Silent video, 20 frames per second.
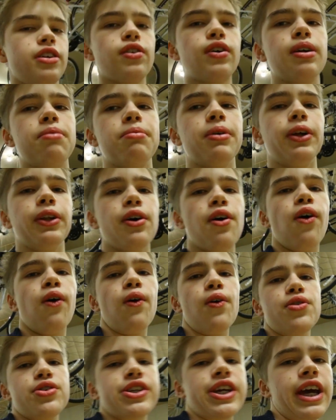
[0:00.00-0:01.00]
you can build a
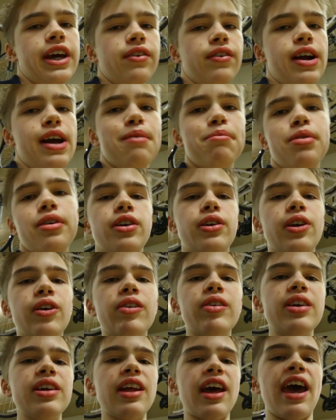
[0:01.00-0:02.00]
whole skate ramp. You
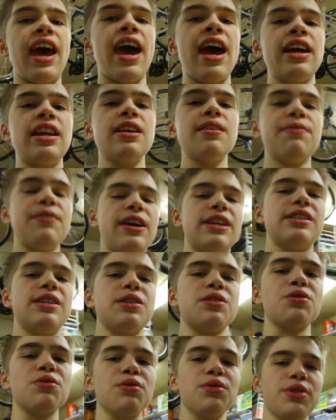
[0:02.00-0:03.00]
don't need any
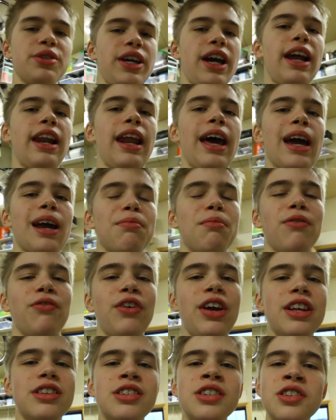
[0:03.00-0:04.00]
fancy tools. I like my
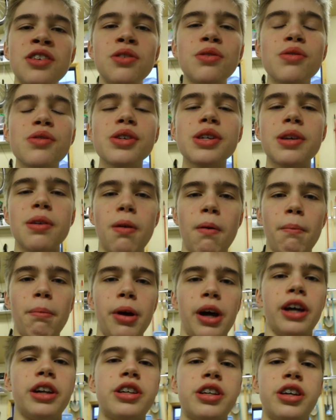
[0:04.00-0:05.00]
fancy tools,
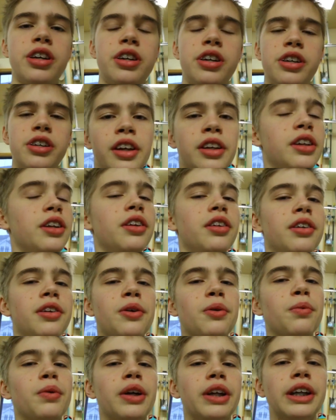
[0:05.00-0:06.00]
but
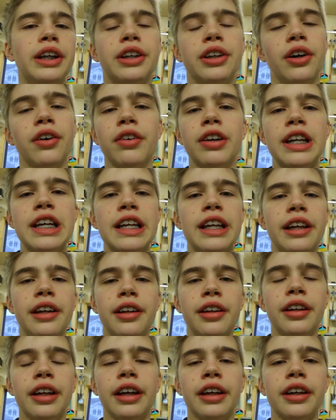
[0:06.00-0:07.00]
you really don't need
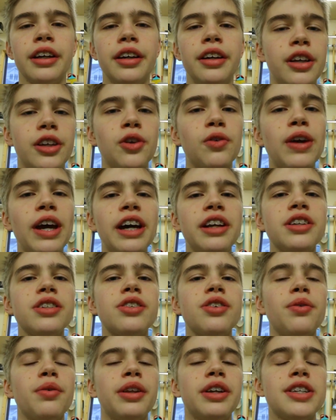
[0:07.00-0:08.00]
it. Like, you can
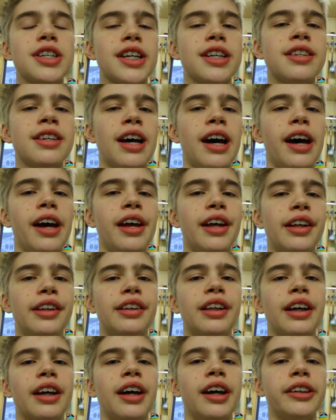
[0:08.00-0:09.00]
just do it with a jigsaw.
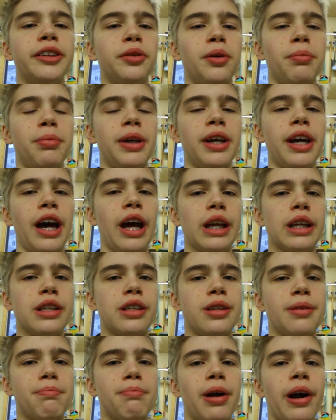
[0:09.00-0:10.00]
The cuts won't be
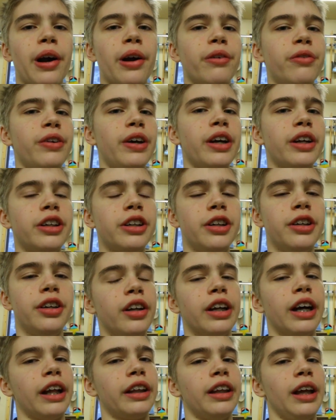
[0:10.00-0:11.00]
as perfect.
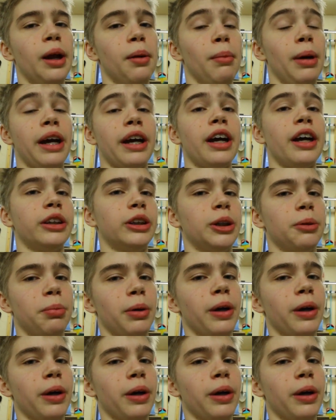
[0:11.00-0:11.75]
Not that my cuts are